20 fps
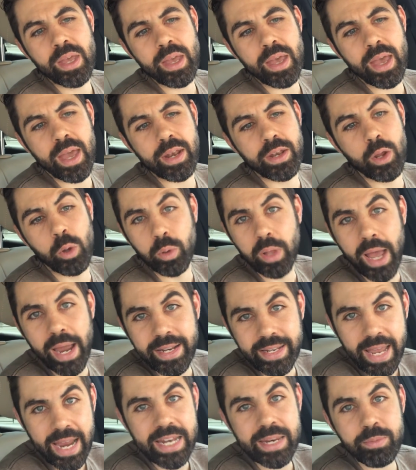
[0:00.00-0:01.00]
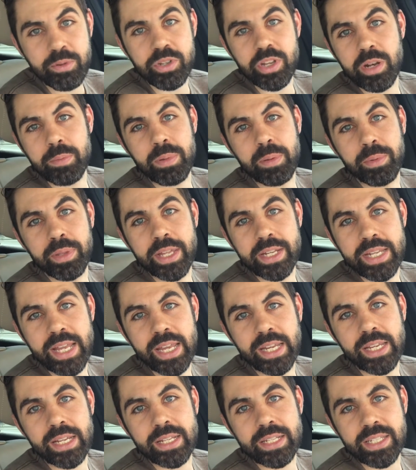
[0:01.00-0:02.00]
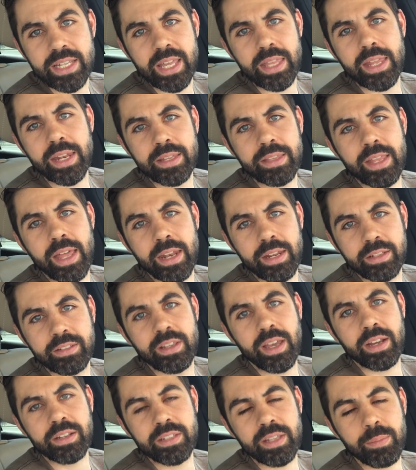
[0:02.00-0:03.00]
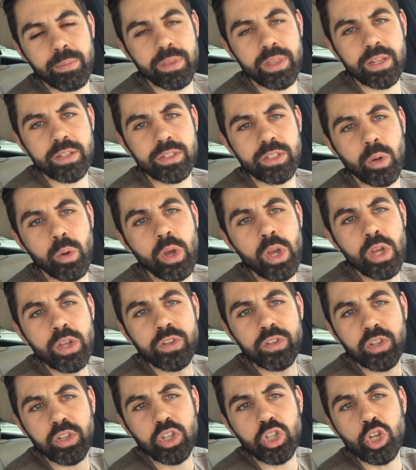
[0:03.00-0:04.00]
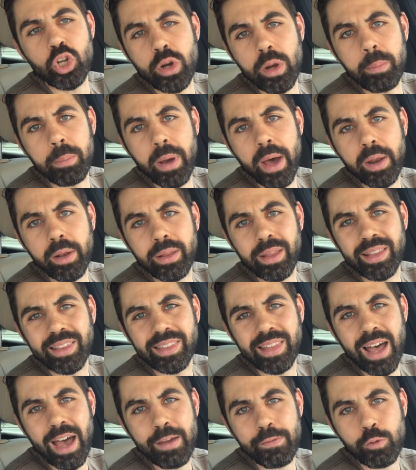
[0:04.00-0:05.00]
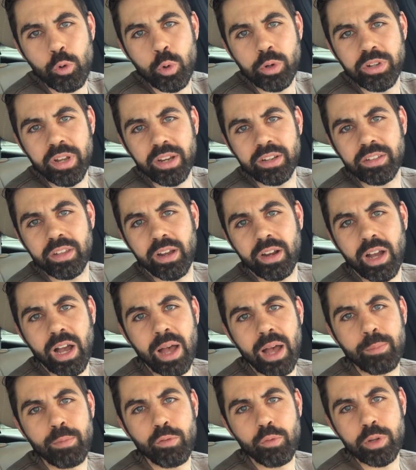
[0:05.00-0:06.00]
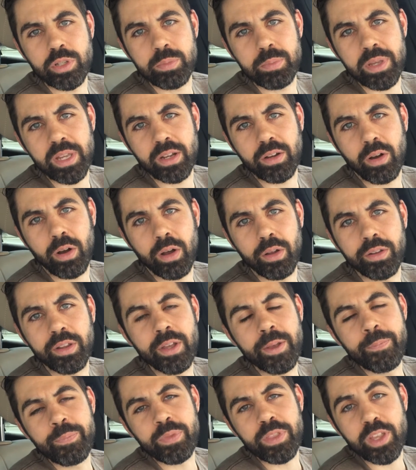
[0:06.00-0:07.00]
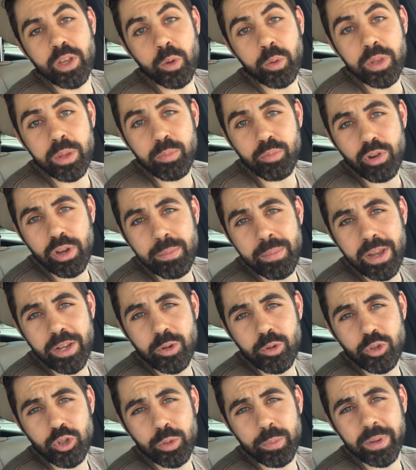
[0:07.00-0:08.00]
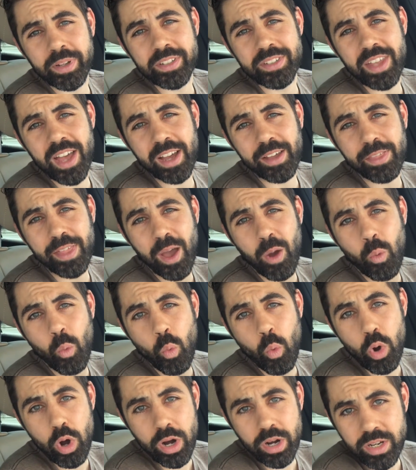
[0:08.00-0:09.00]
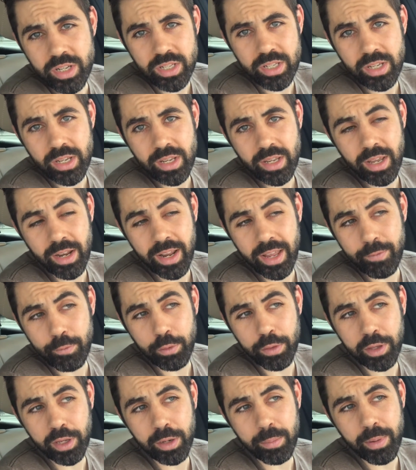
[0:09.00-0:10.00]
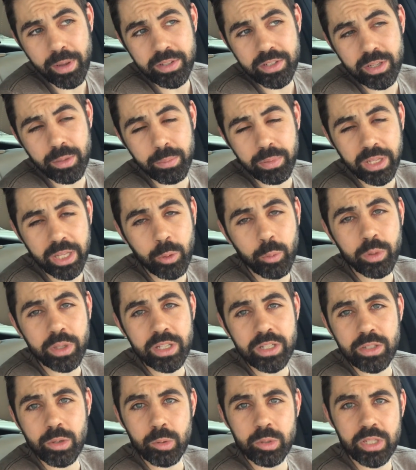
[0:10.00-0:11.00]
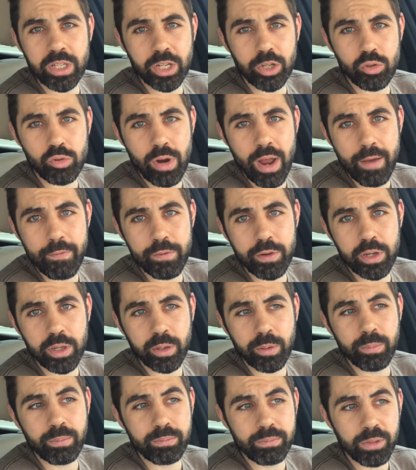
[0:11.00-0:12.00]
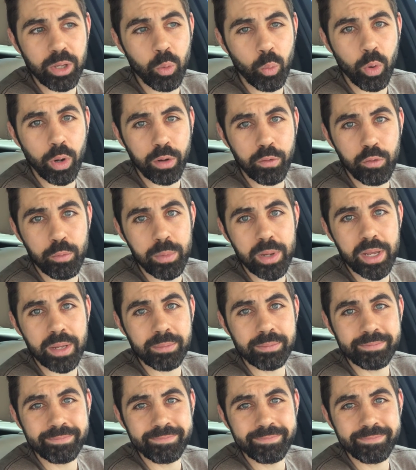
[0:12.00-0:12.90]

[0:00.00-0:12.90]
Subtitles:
And no lie, 90% of people that take it say that exact same thing. So secure a bottle at livecortex.com of what's being called the only pre-made nootropic stack that works. And hey, if you're thinking about sublingually dosing adrafinil, it worked for me.